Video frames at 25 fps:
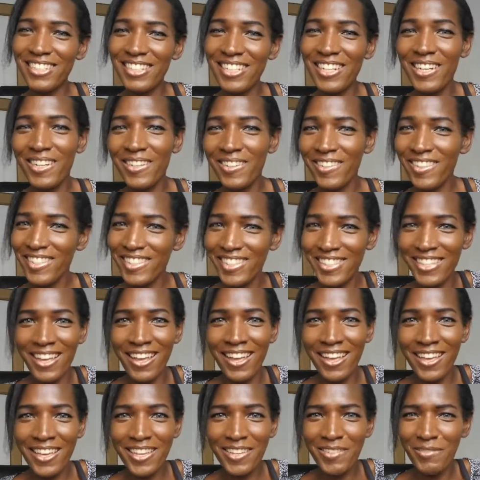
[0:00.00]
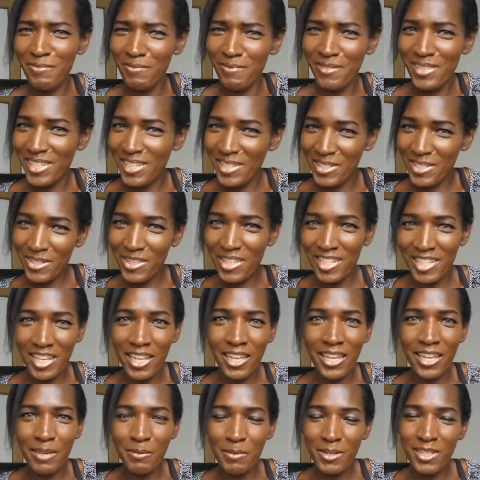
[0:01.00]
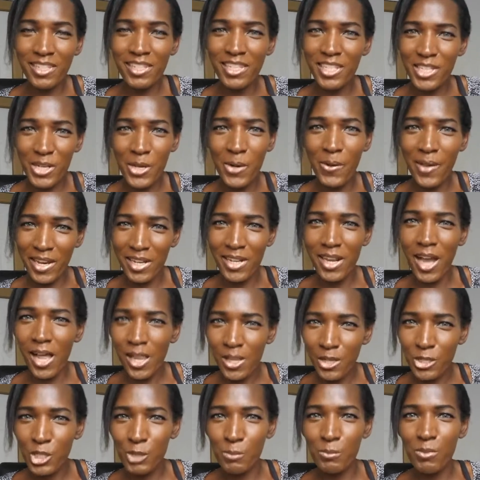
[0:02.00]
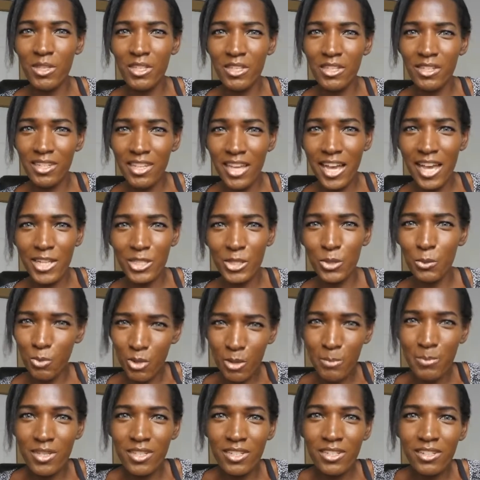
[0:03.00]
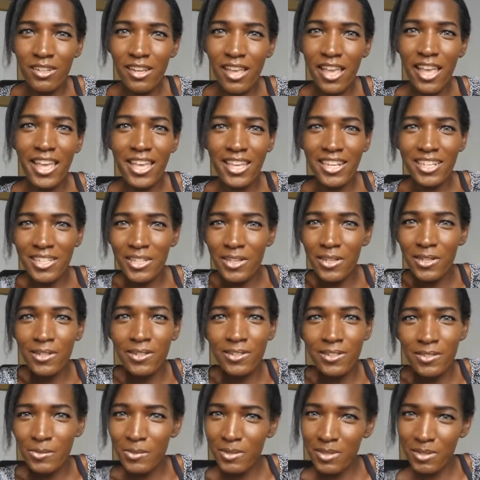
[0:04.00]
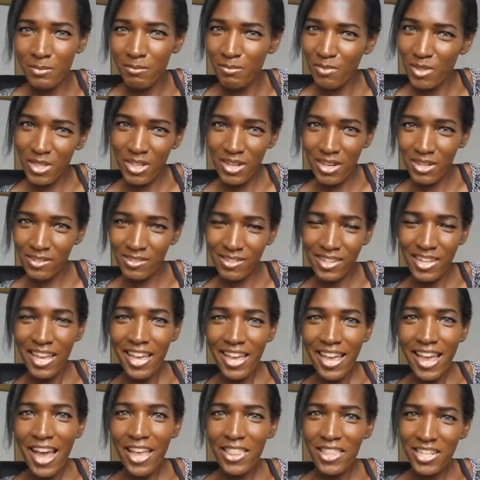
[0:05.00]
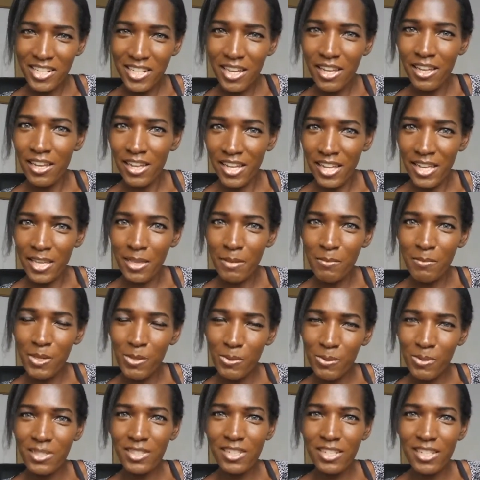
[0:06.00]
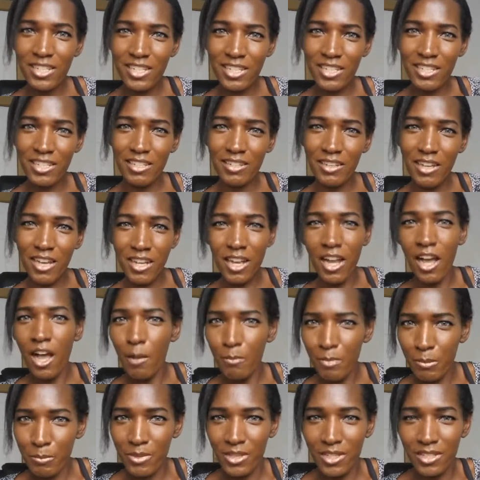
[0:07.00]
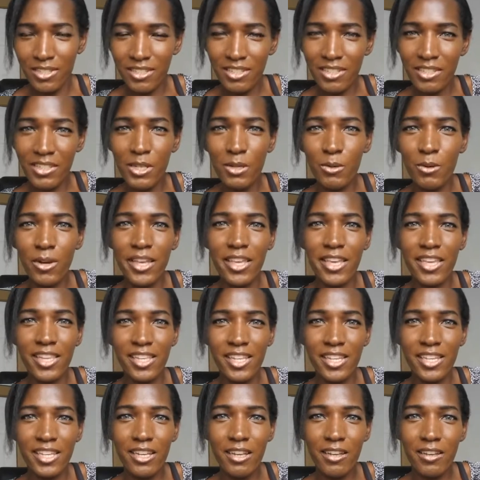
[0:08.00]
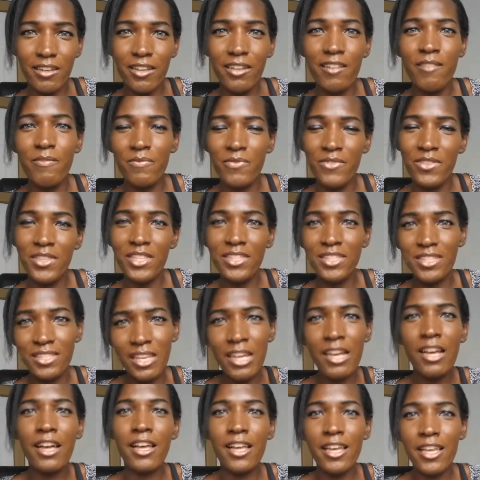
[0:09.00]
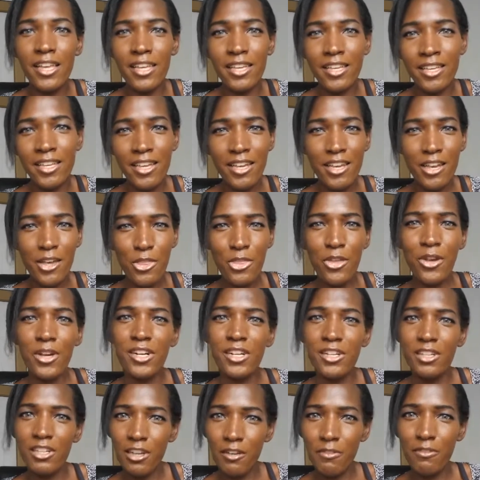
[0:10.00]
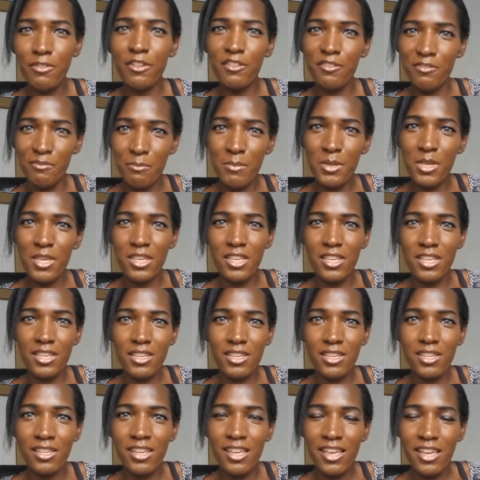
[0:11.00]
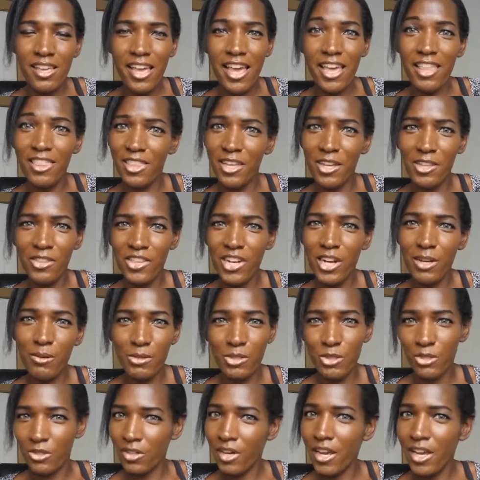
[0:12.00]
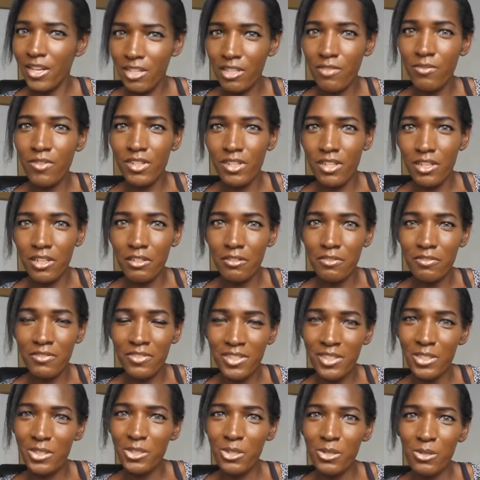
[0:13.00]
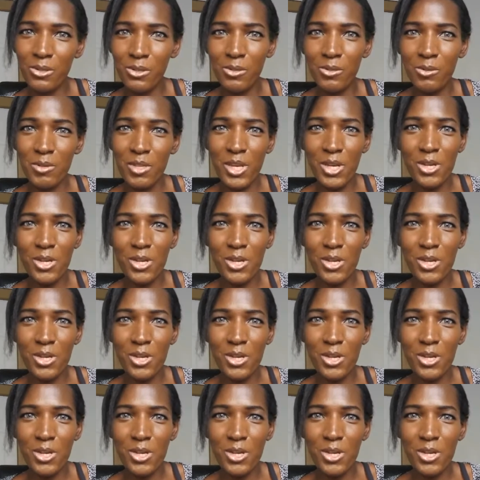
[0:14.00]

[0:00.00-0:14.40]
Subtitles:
This guy took the time to, acknowledge me as a woman, and, it was, at the time, it was like a compliment in a way. Like, this guy thought enough of me and thought that I was attractive enough to,